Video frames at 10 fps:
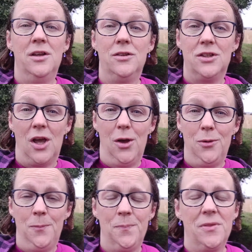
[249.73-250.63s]

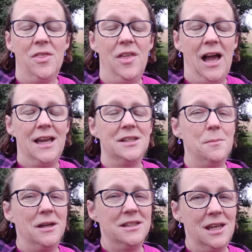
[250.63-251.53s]
So that
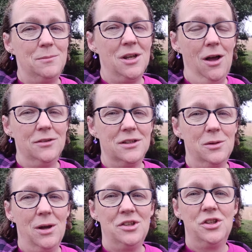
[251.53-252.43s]
is my tip to answer
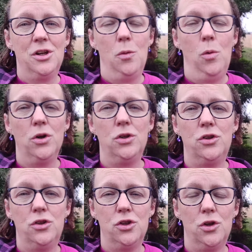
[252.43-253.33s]
the question on what you
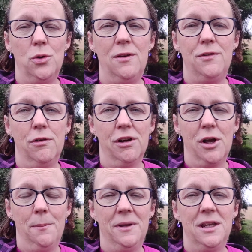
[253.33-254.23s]
should do if you're a
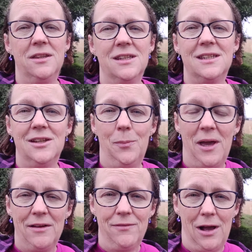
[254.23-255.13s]
company that's still
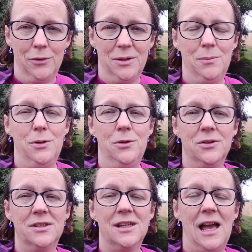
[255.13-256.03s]
paying VAT on
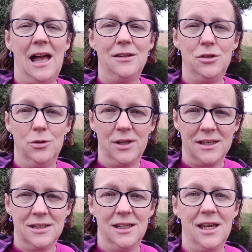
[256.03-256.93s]
imports and you're
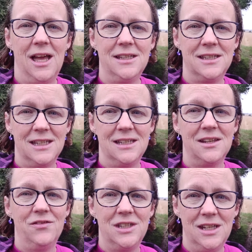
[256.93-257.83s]
getting a
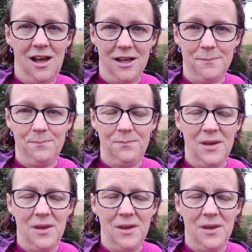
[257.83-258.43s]
C79.